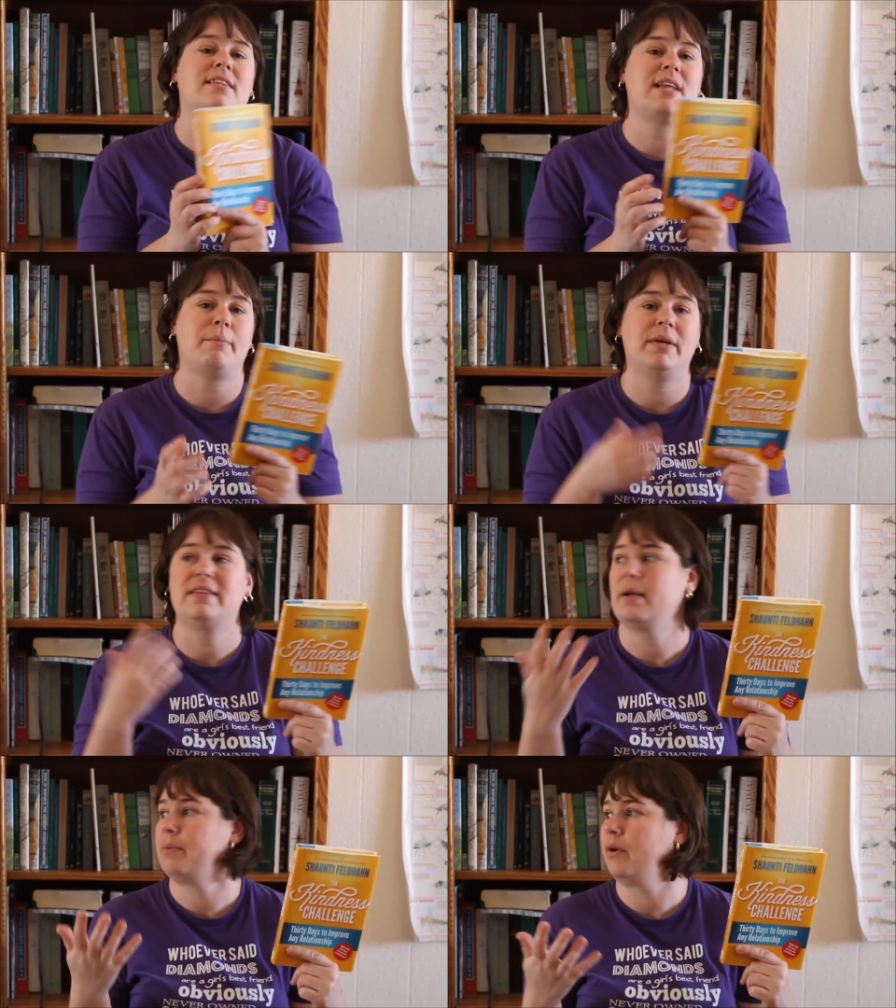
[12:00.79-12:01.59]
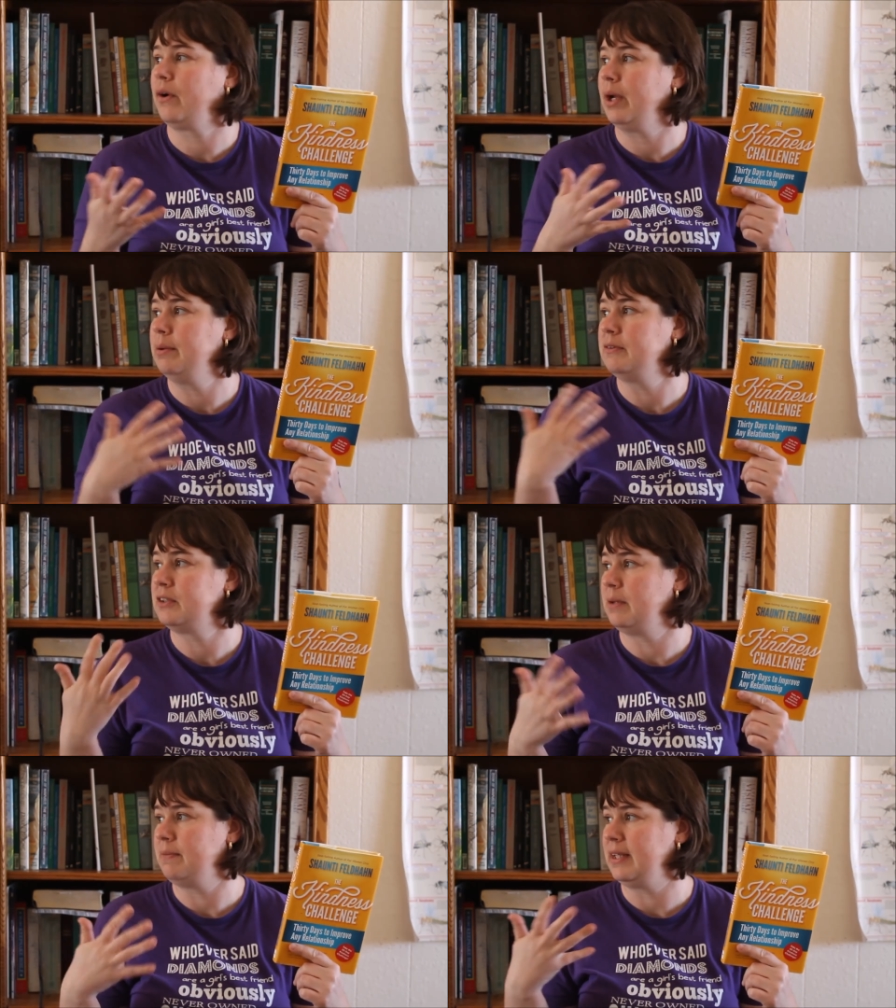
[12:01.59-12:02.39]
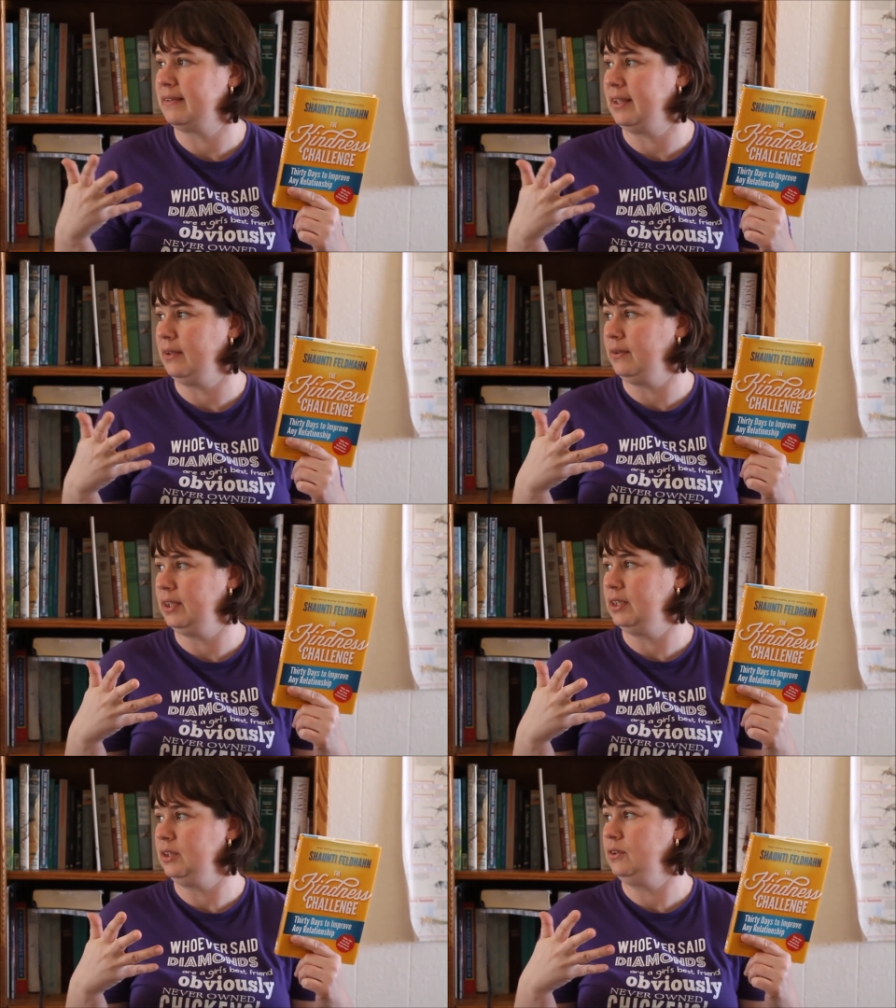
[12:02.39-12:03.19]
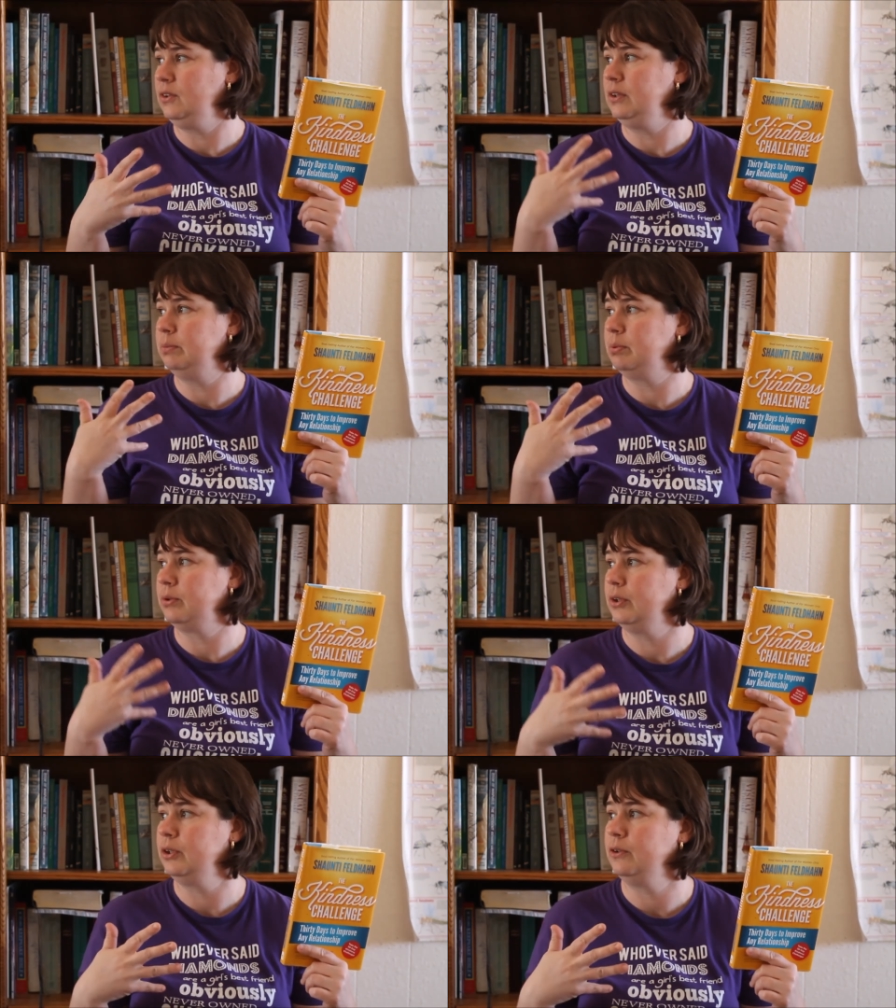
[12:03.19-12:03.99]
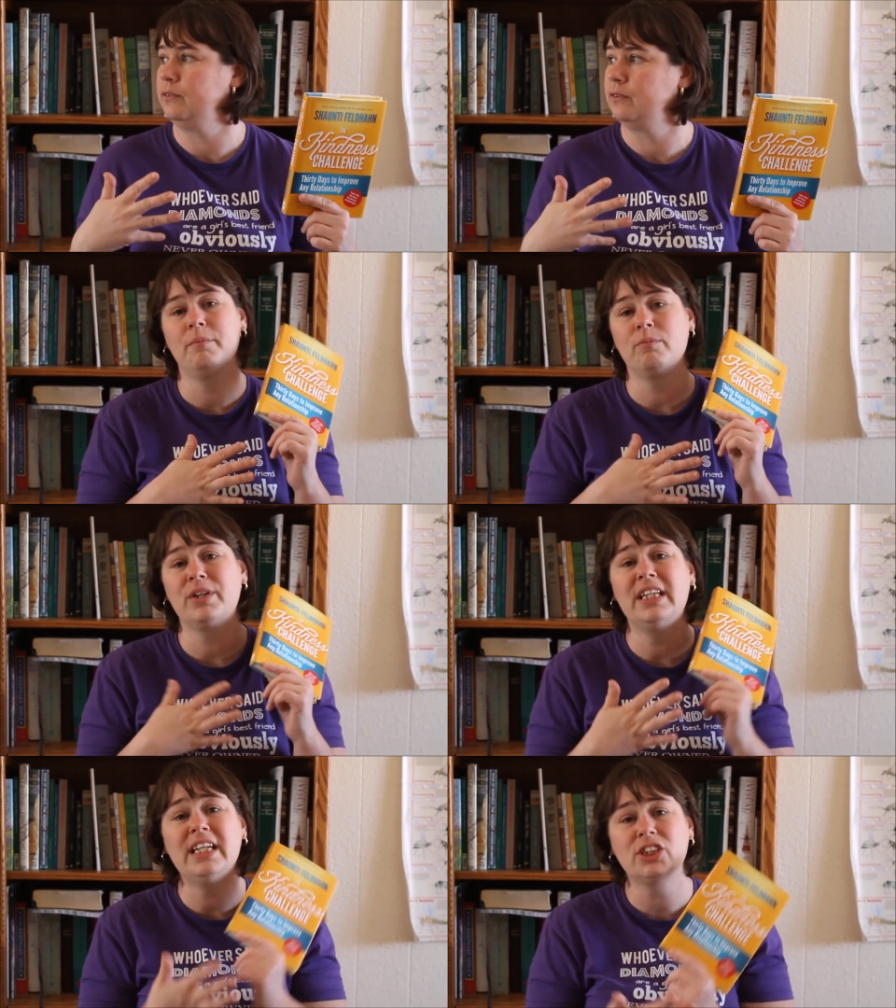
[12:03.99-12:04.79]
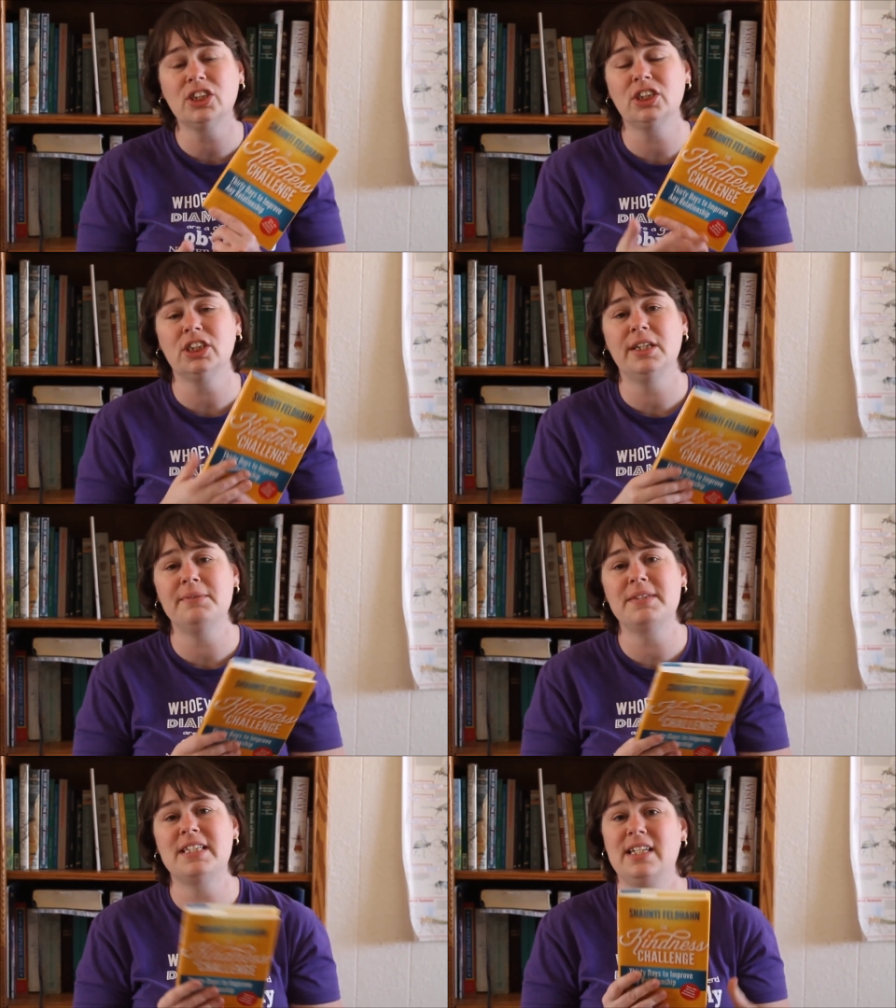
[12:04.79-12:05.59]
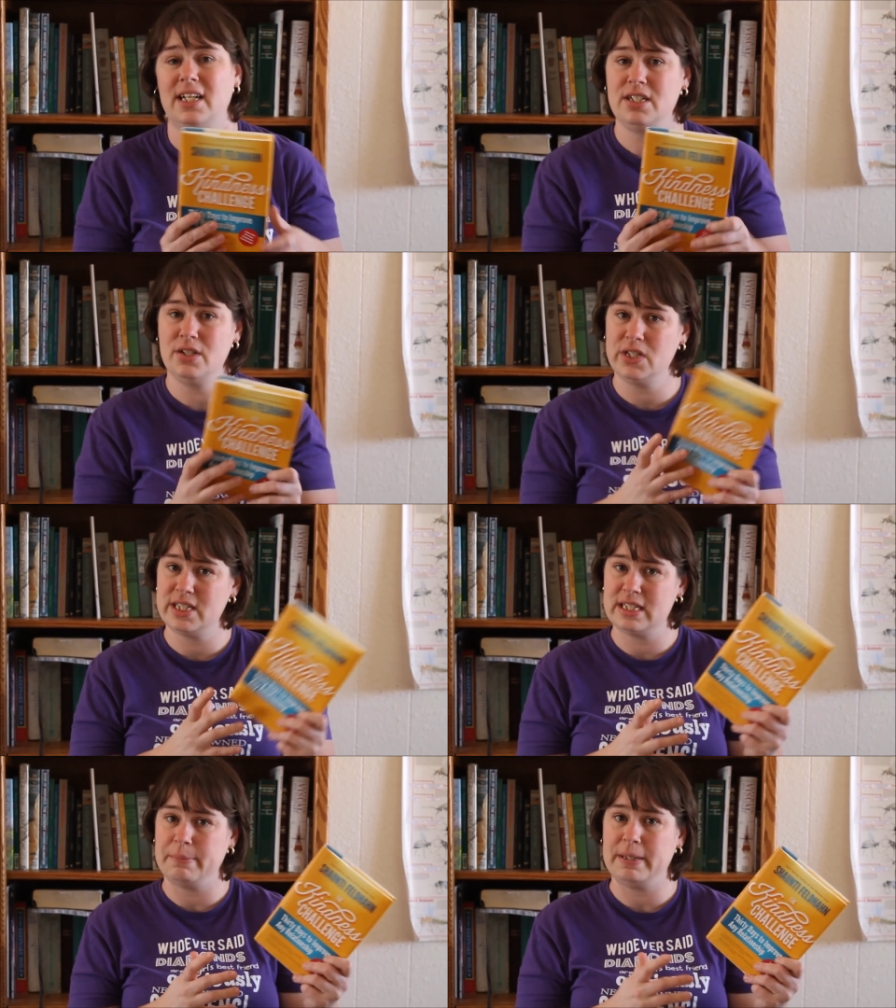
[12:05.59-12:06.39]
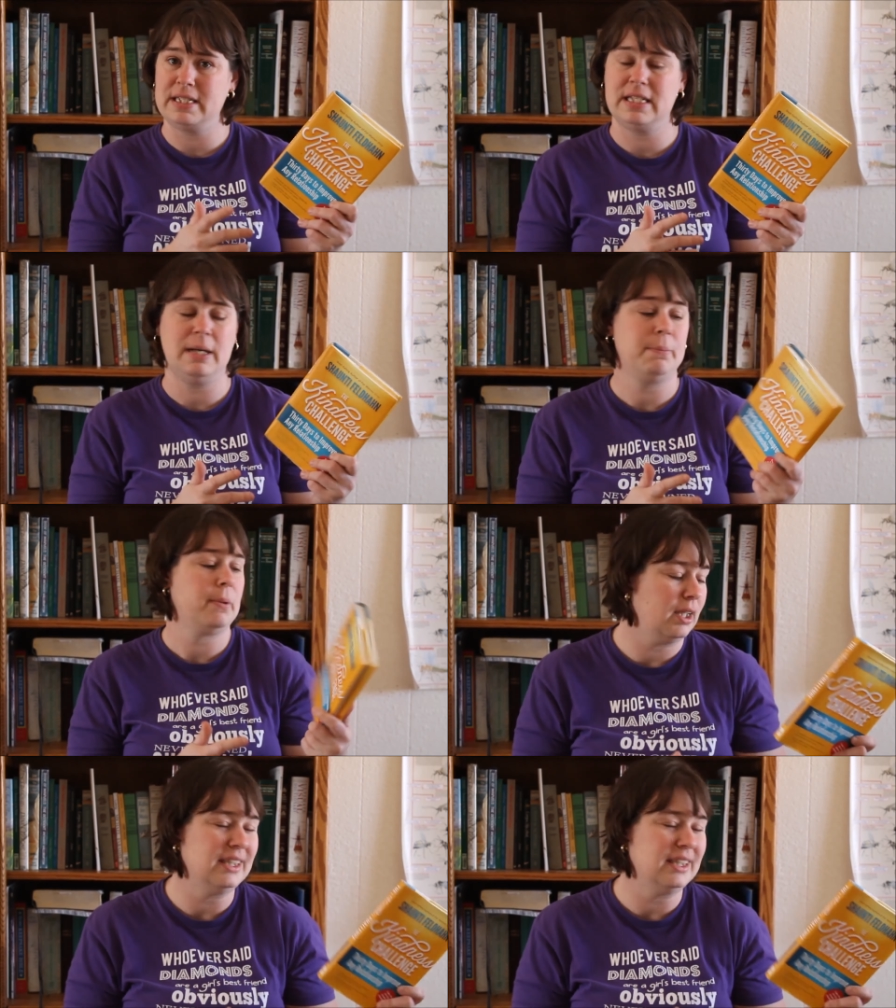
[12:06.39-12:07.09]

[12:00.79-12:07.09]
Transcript: step-by-step program of some things that you can do to improve relationships? Did I do the step-by-step?